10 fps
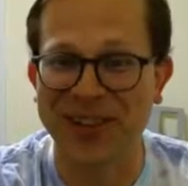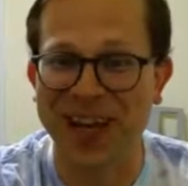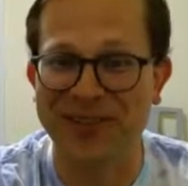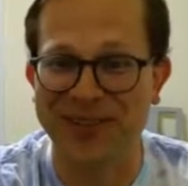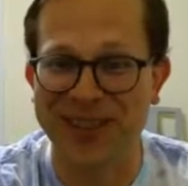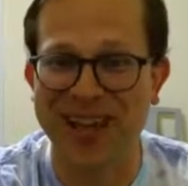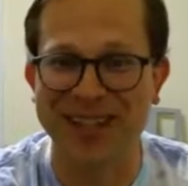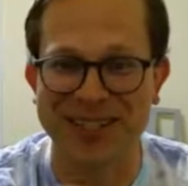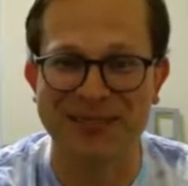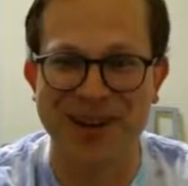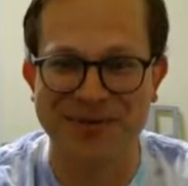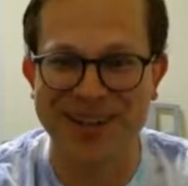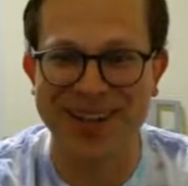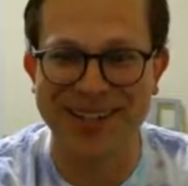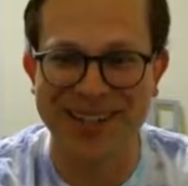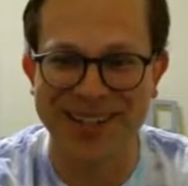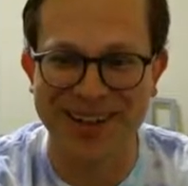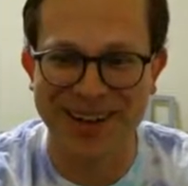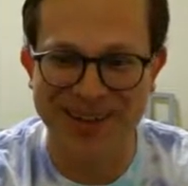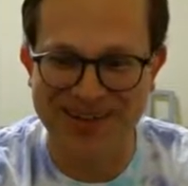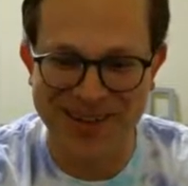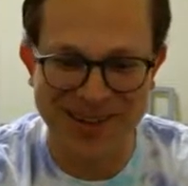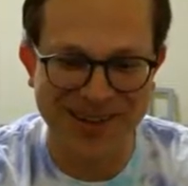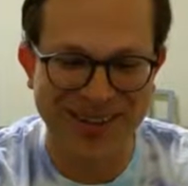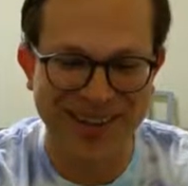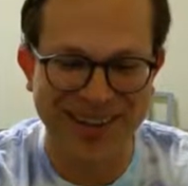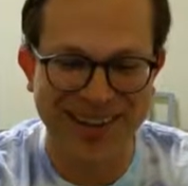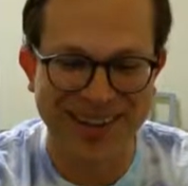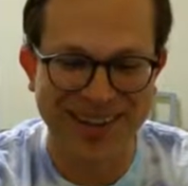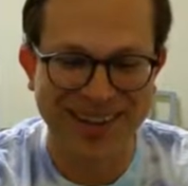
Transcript: lot for that experiment I did in auto mode. All right.